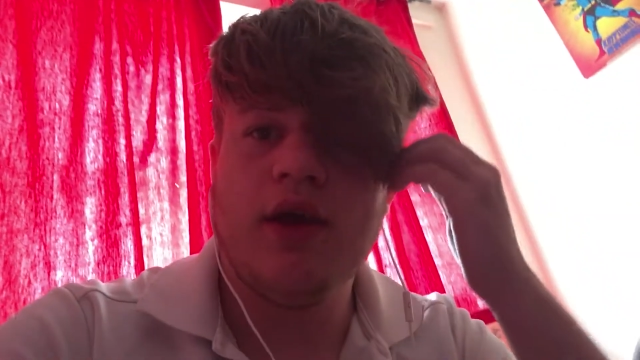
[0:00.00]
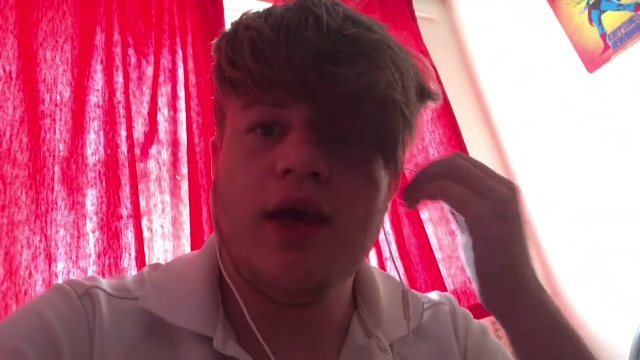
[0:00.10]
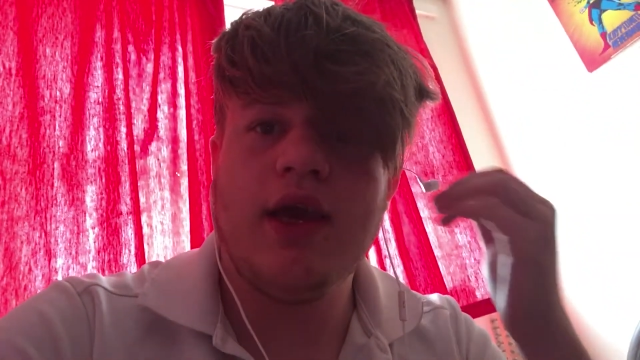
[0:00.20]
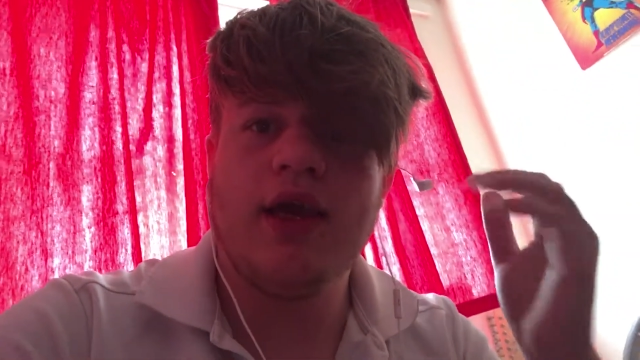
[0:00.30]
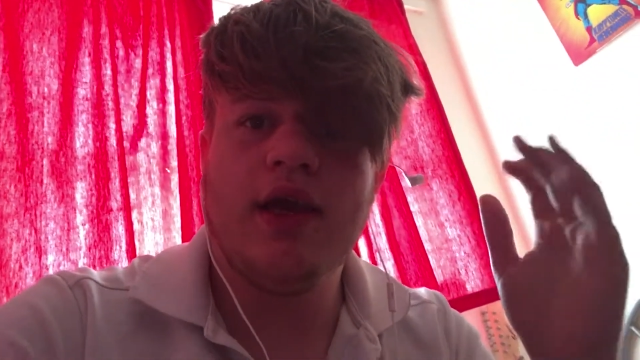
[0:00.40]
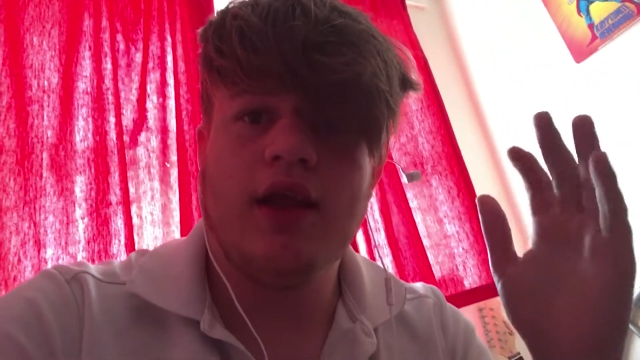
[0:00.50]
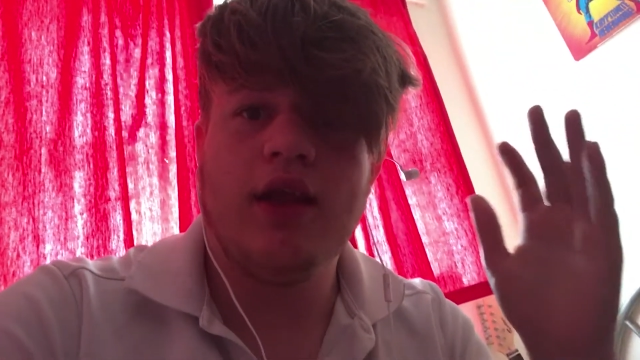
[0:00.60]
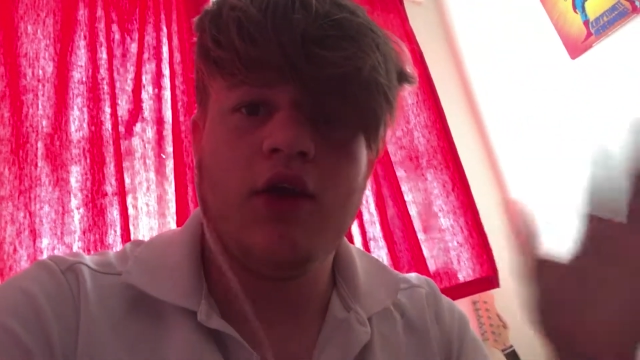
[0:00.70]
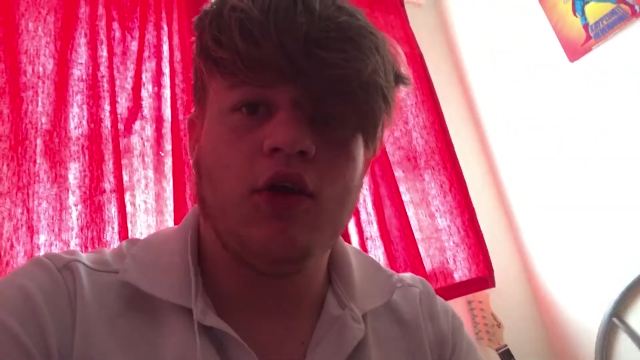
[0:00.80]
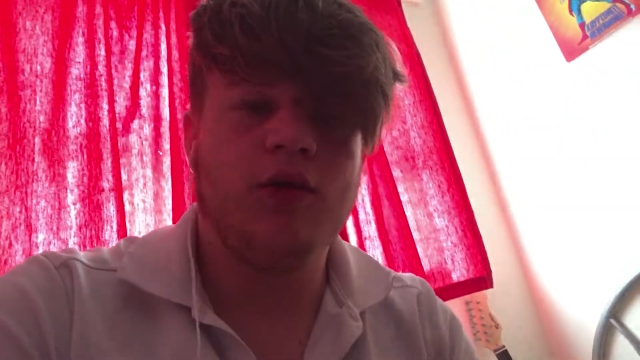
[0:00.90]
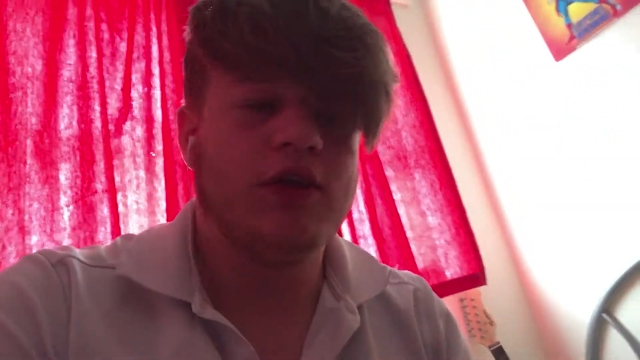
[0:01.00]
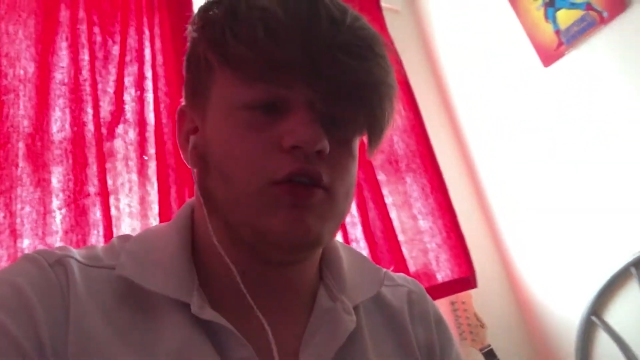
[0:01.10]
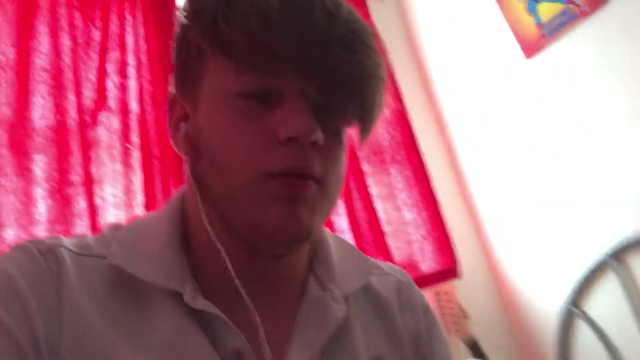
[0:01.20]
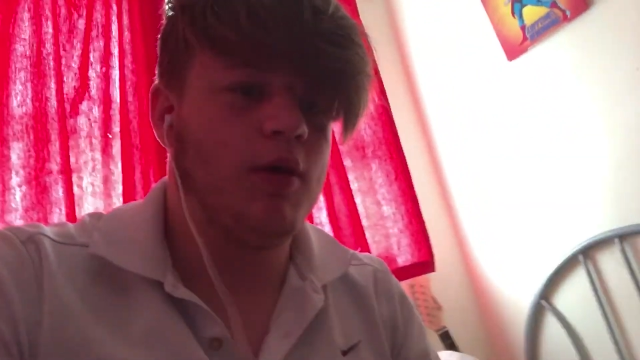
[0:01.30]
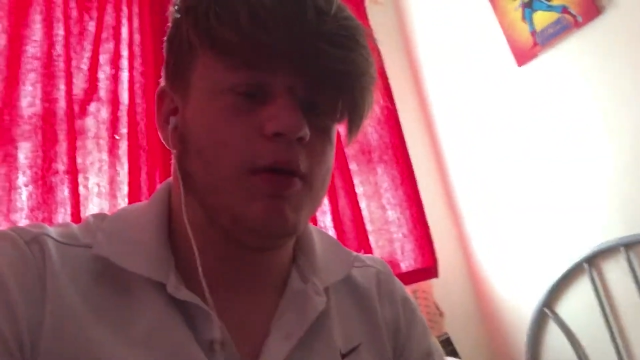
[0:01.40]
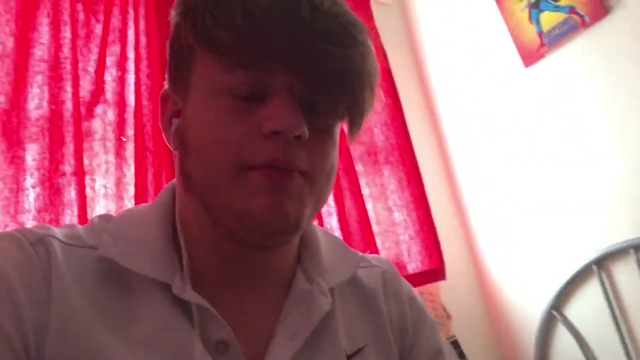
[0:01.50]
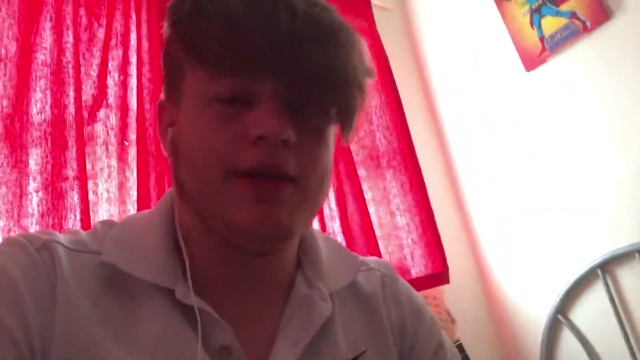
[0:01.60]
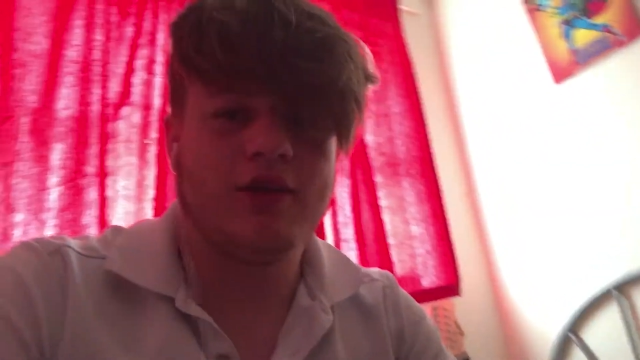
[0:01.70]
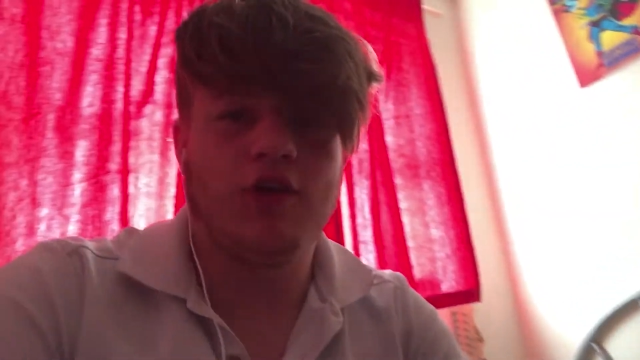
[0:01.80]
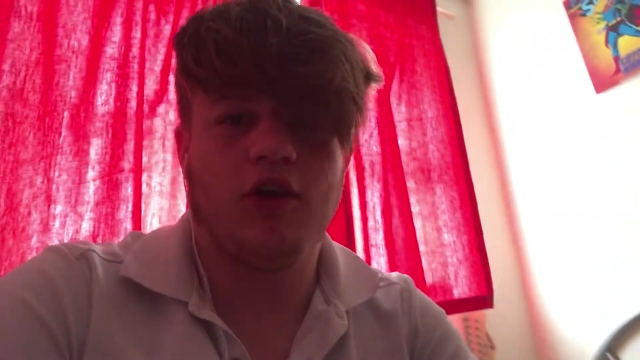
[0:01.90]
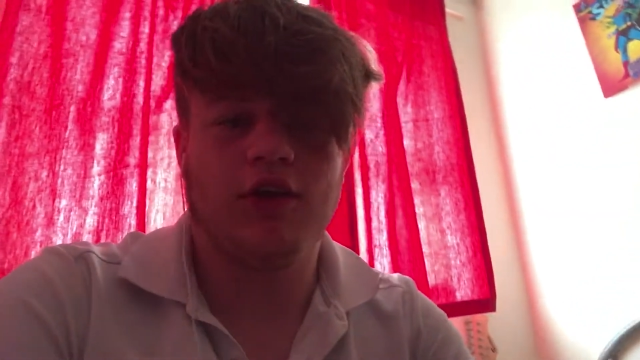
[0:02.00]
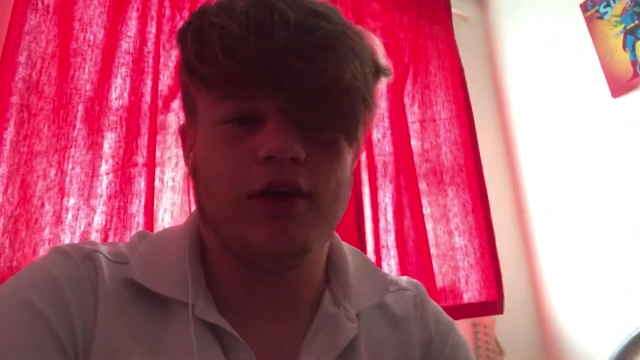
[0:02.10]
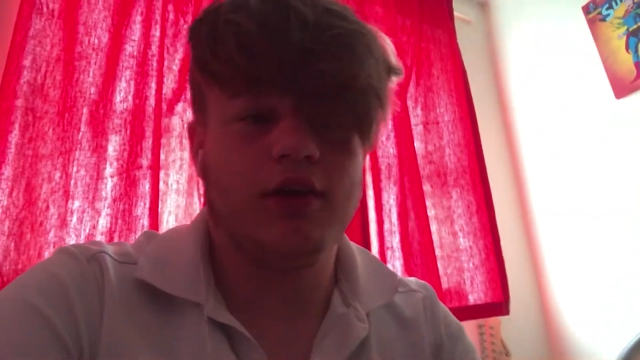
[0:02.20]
Hello, it's your boy Big Dog,